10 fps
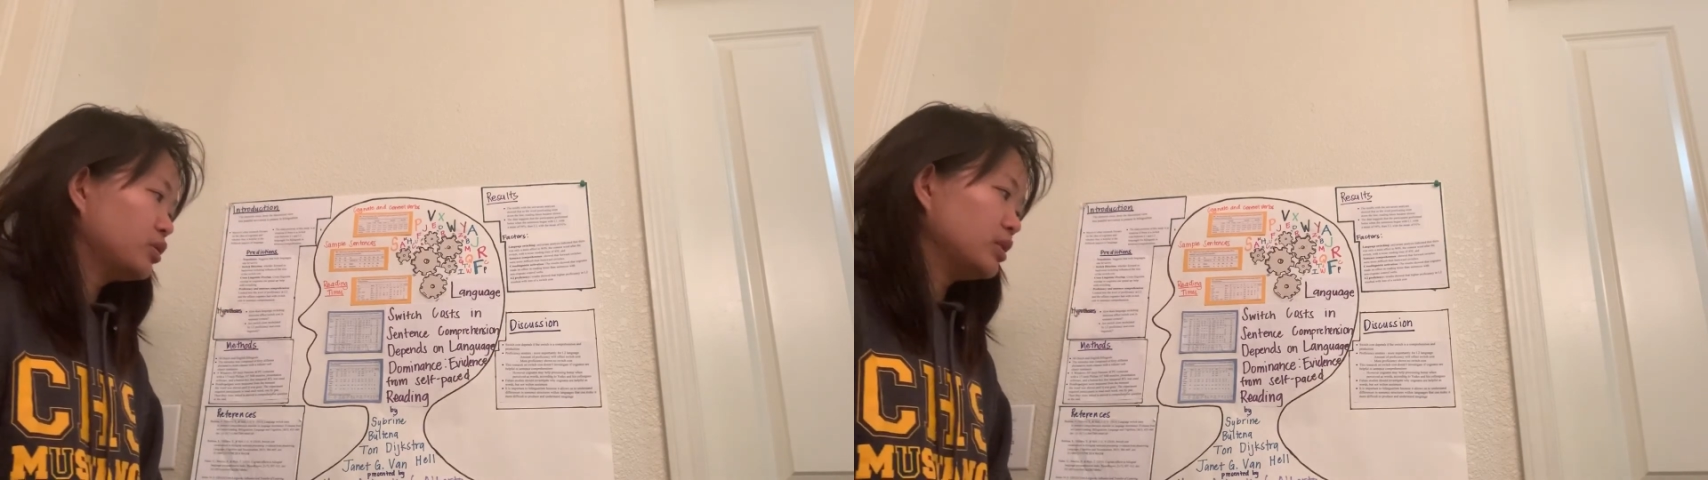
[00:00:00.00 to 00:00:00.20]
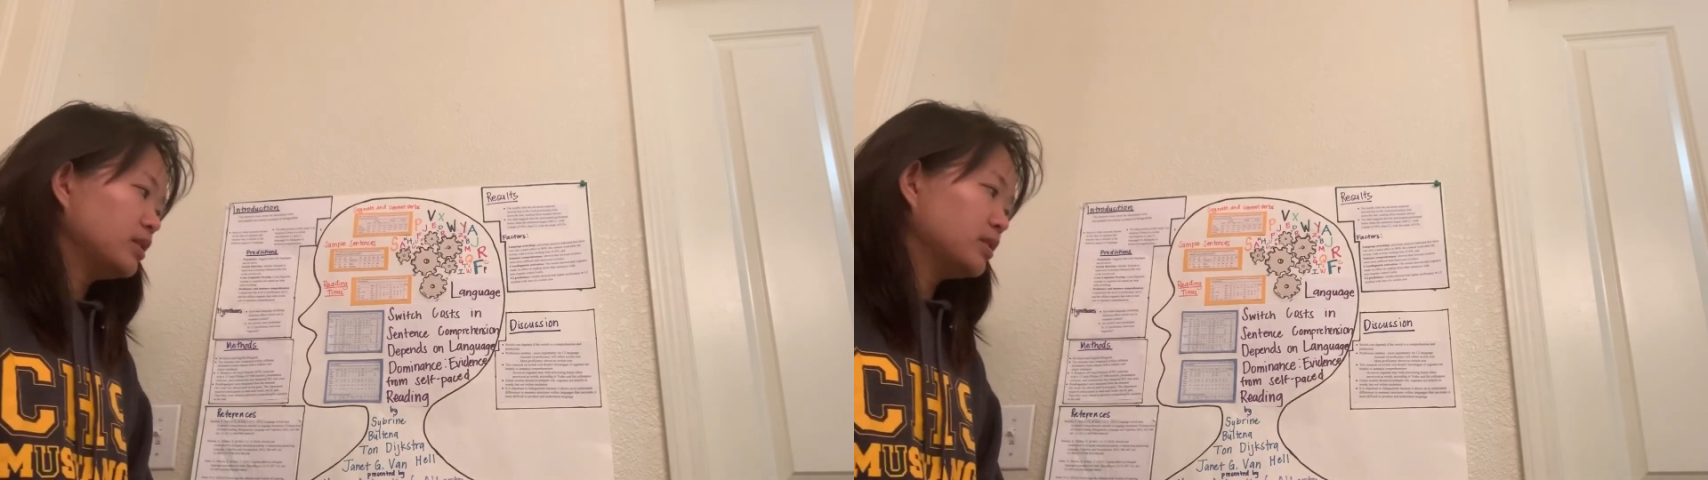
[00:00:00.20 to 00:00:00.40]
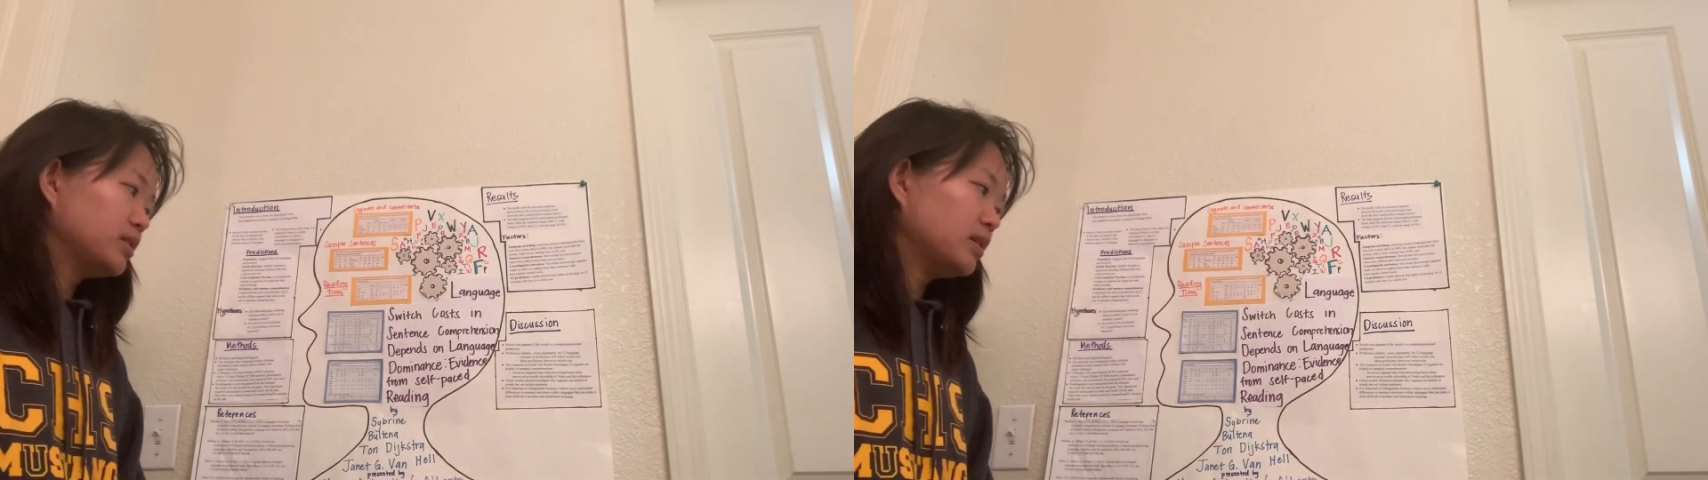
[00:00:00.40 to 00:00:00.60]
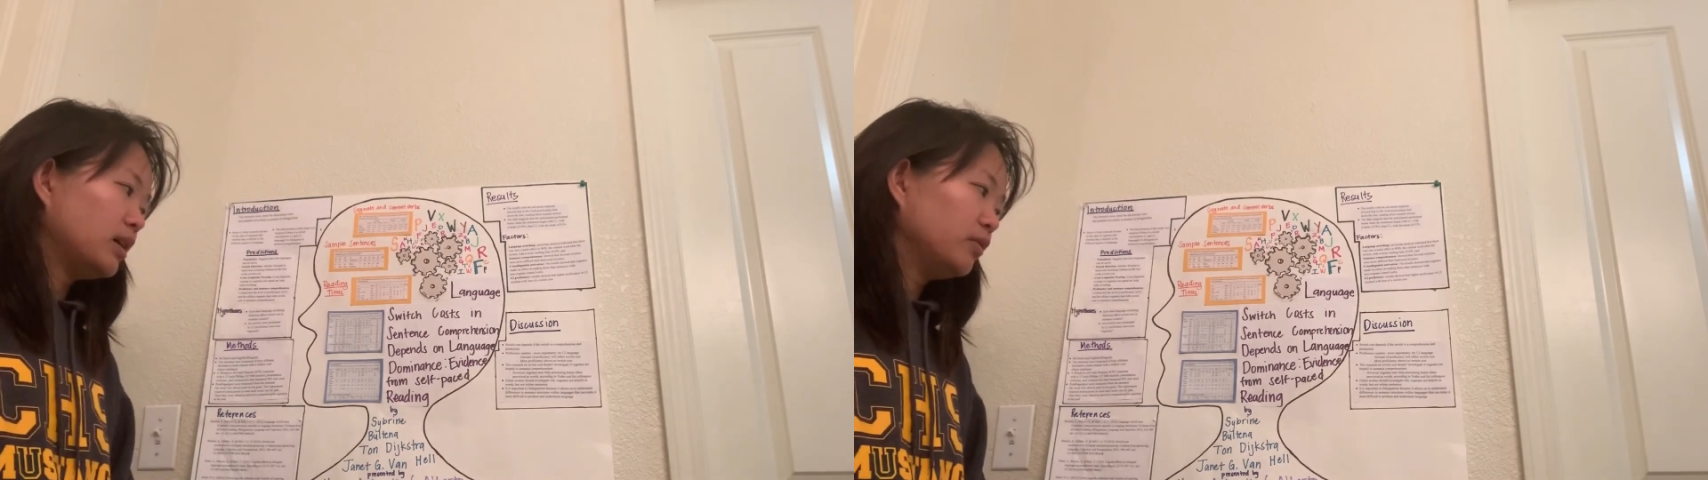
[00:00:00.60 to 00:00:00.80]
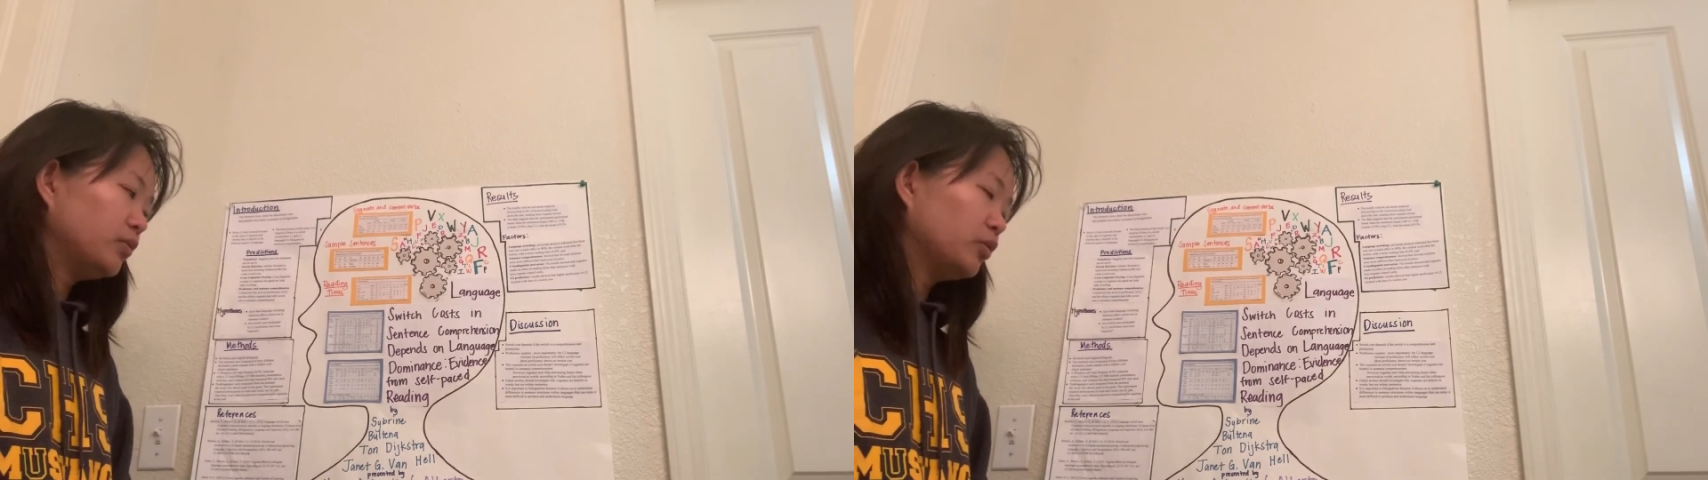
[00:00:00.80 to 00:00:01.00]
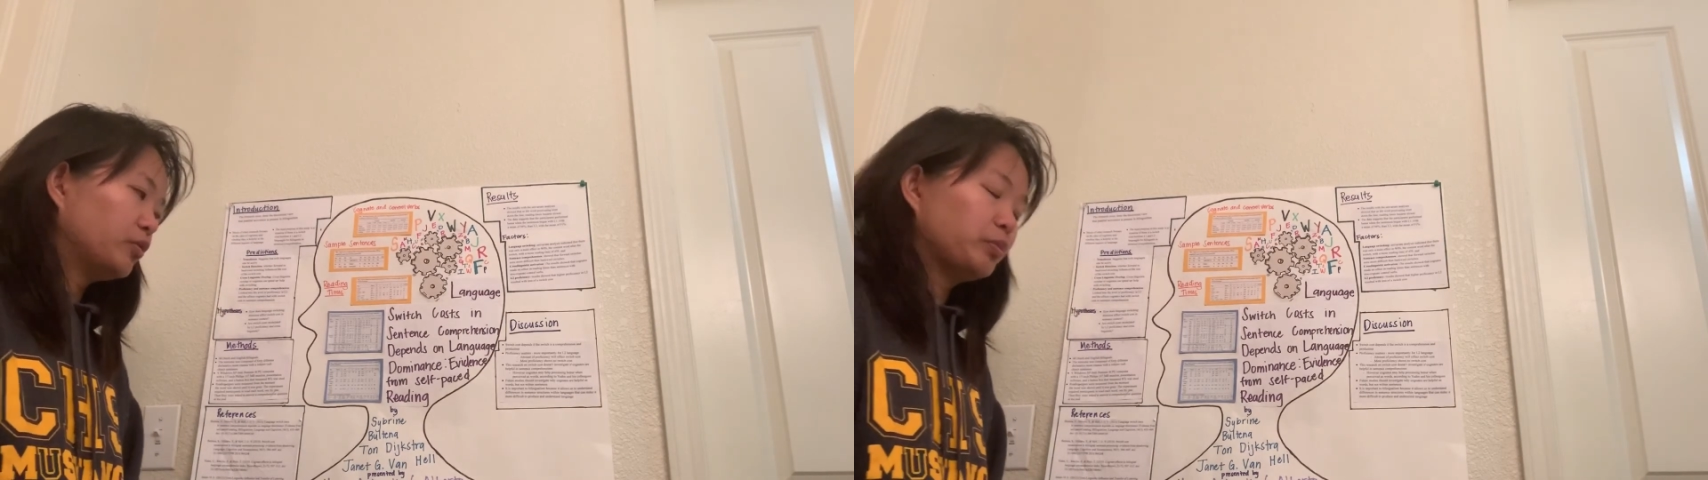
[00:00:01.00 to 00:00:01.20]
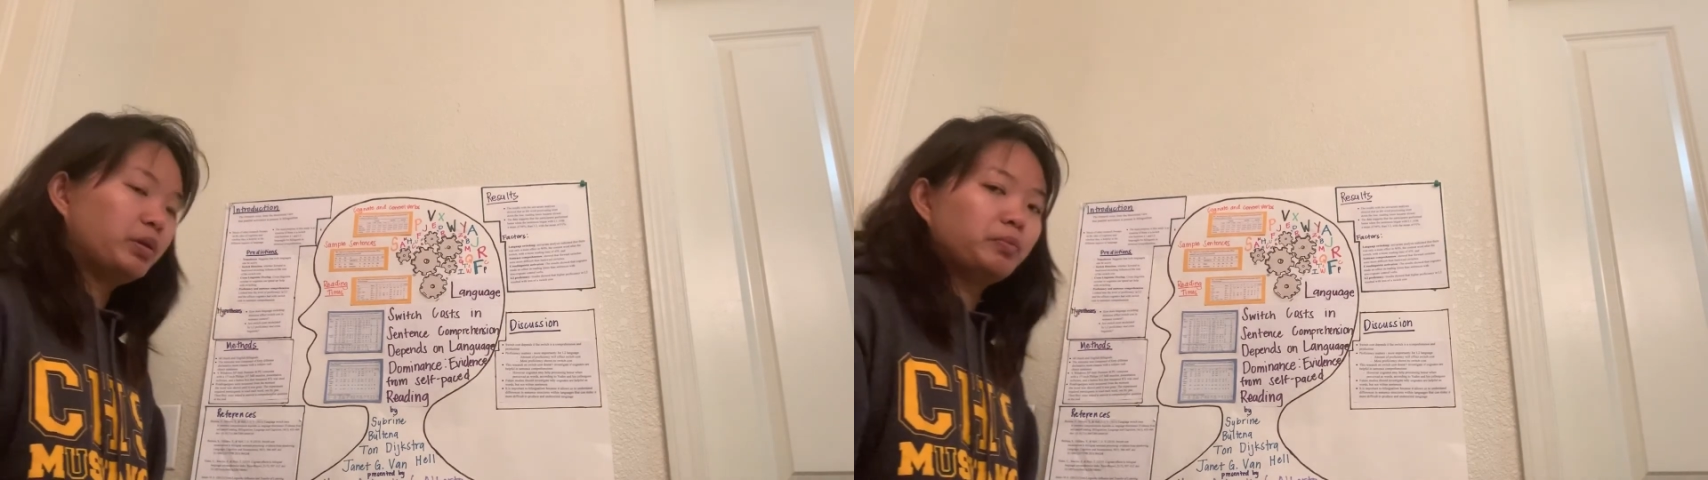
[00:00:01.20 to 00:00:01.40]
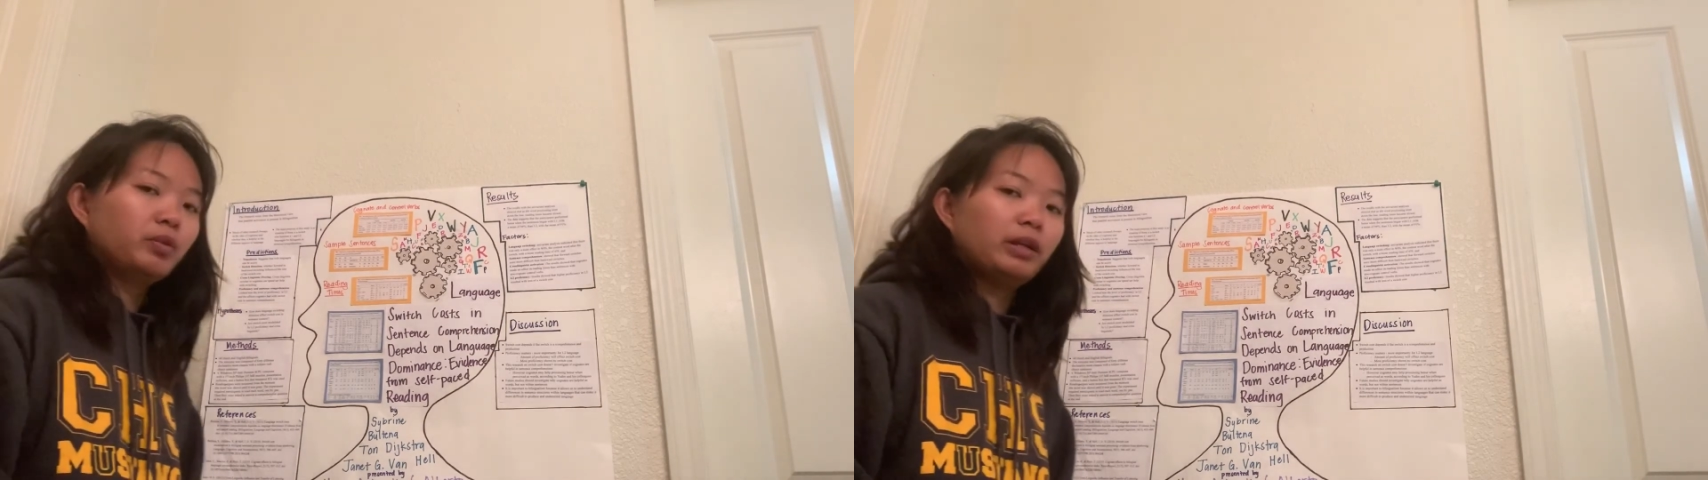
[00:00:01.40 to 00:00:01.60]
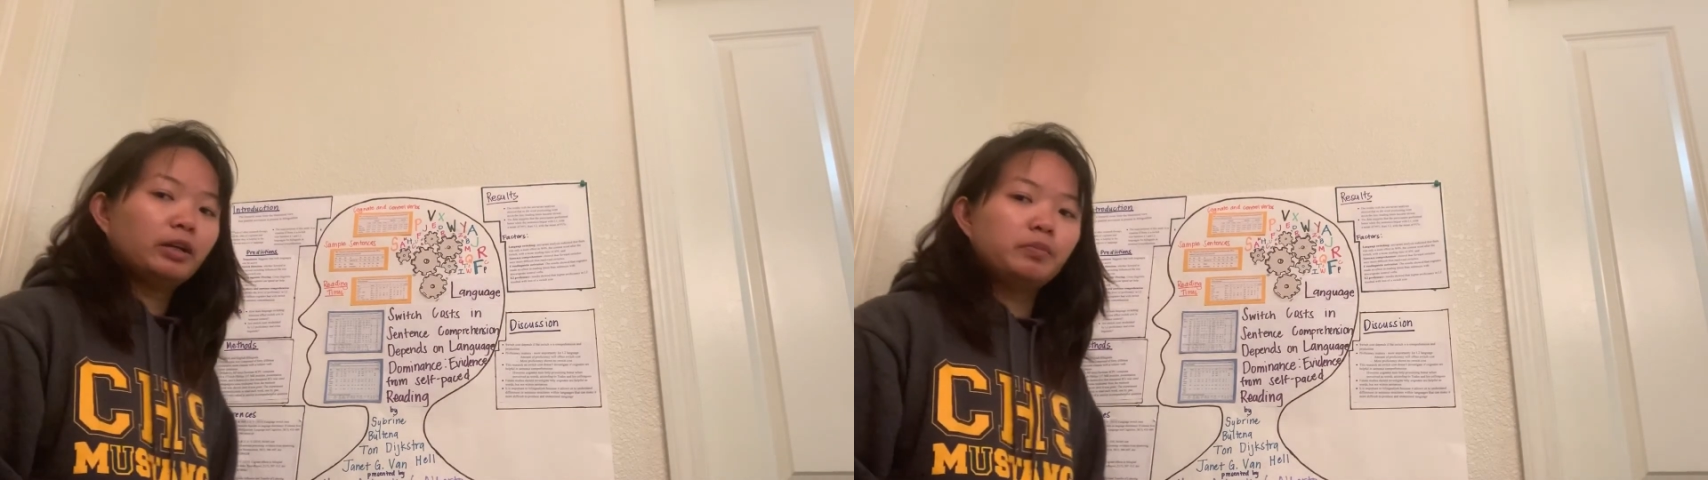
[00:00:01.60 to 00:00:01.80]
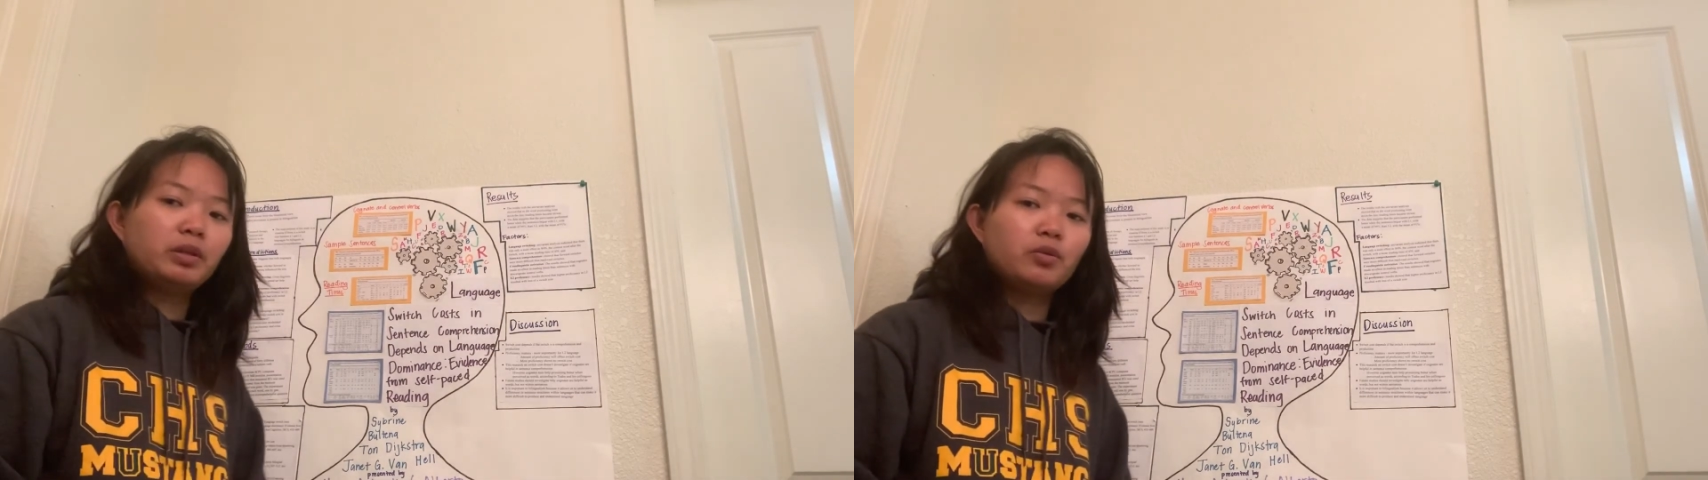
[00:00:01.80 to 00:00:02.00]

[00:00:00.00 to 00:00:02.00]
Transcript: is helpful for people like me